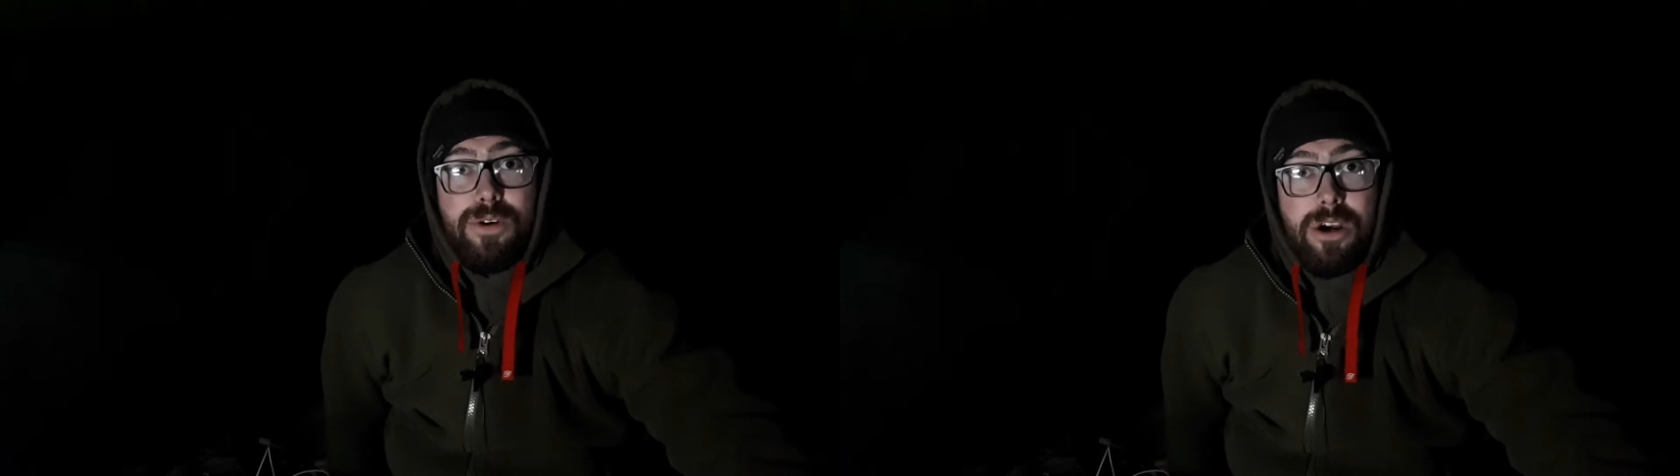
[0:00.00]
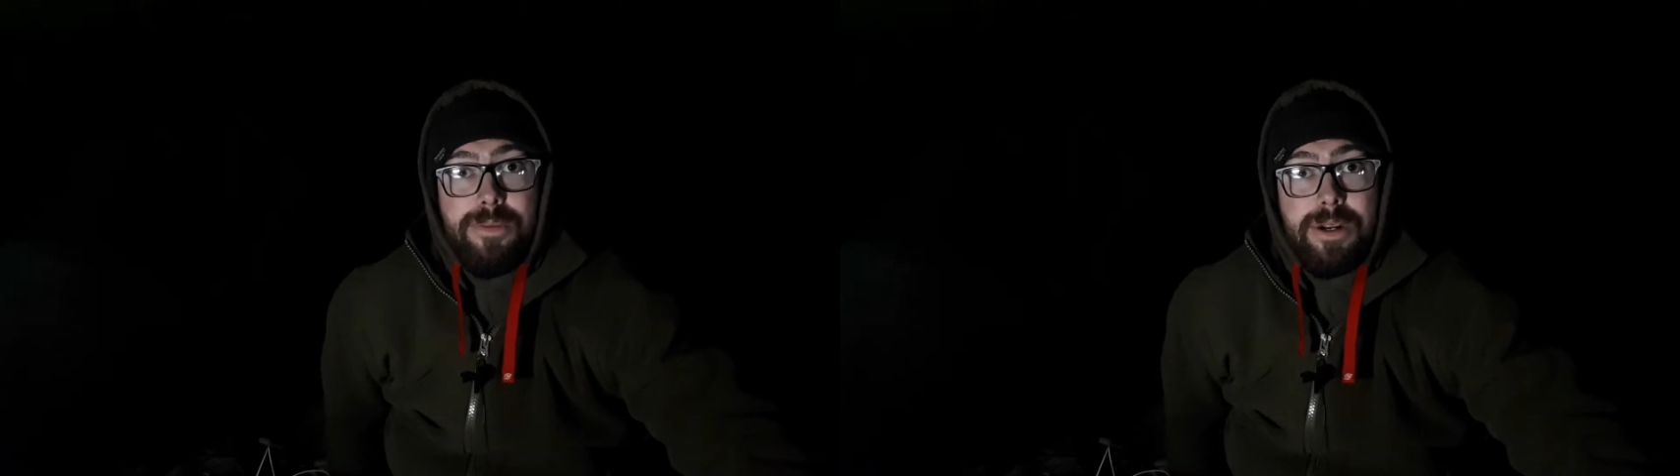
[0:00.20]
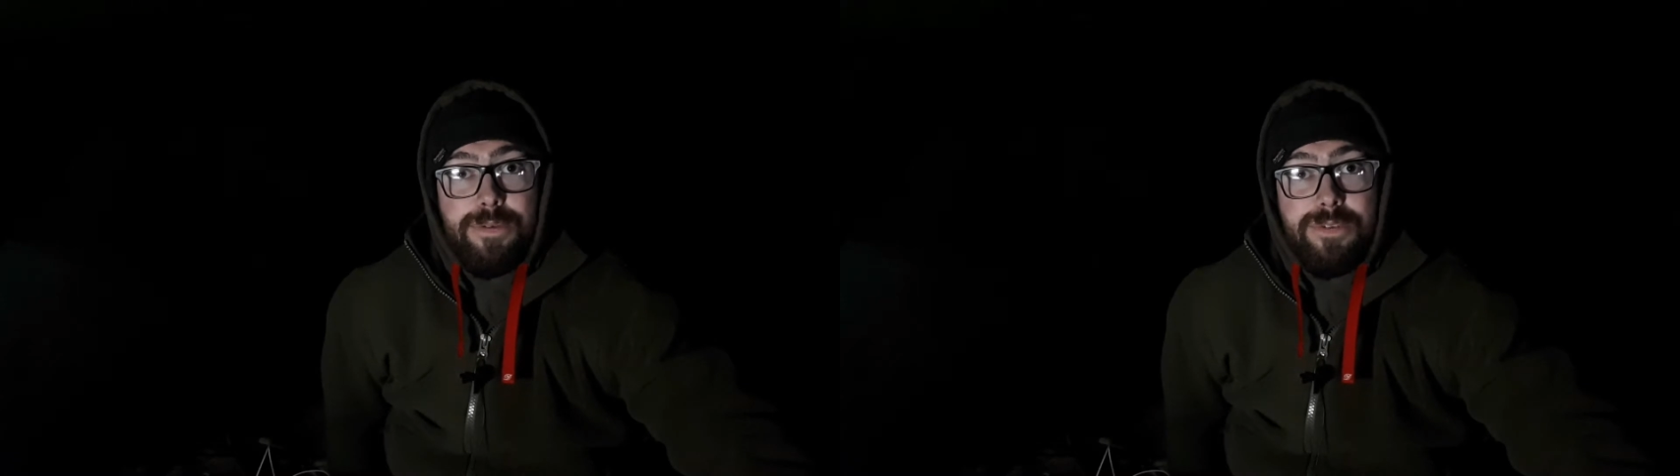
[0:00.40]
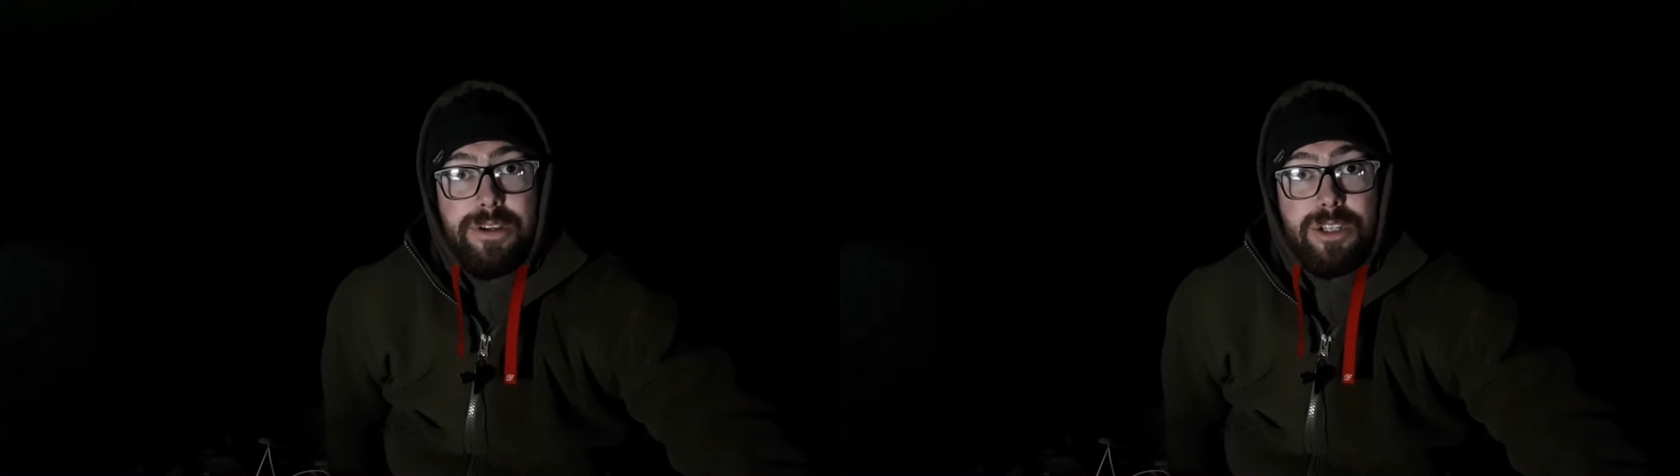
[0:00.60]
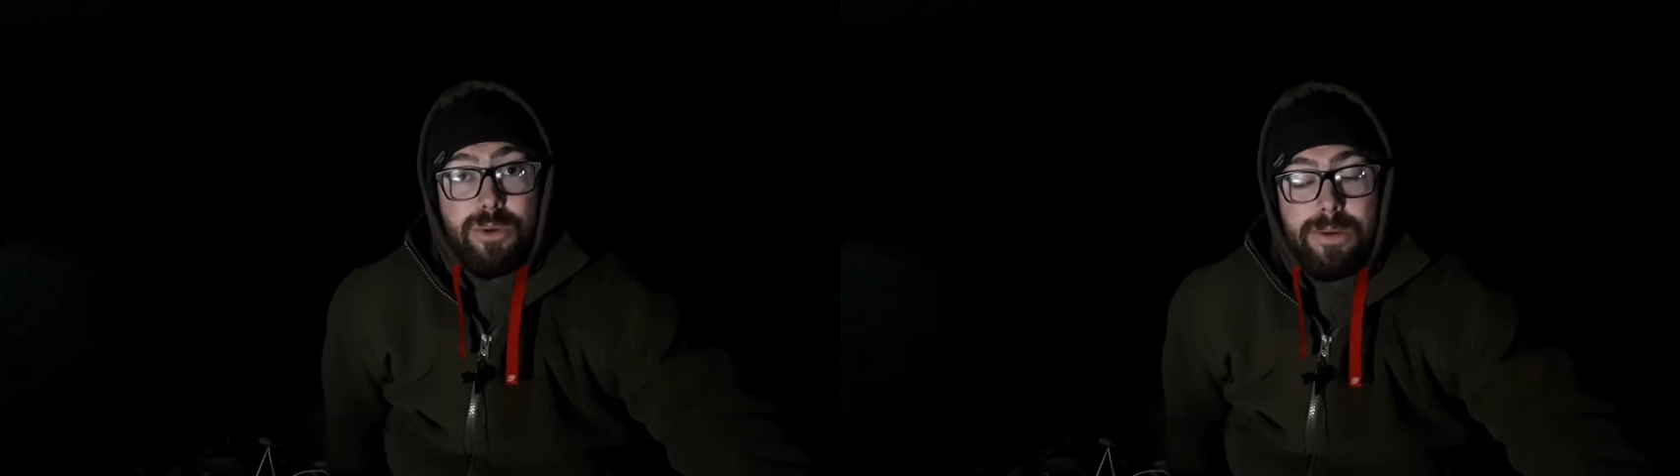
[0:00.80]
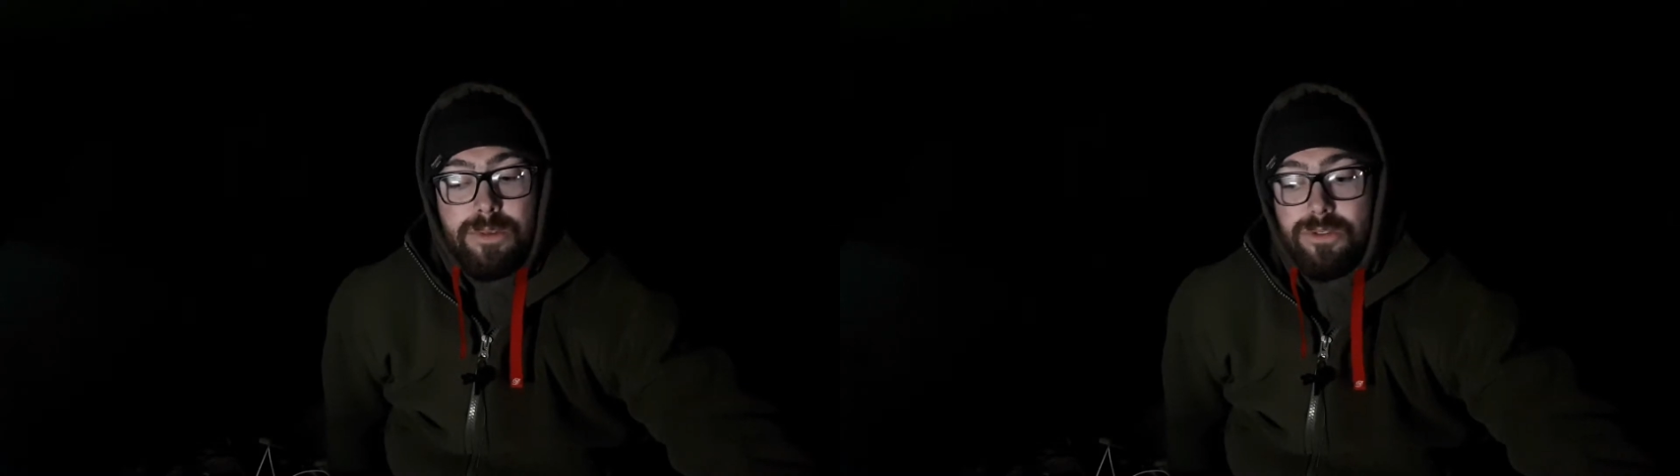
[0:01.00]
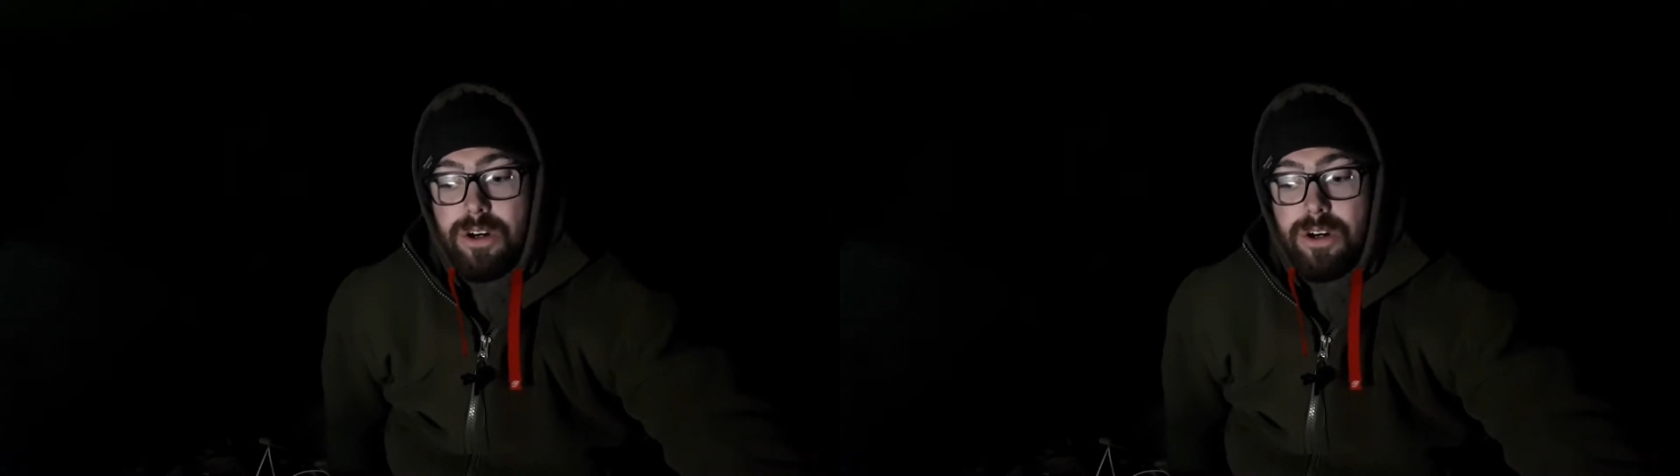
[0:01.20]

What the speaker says: priming a few swims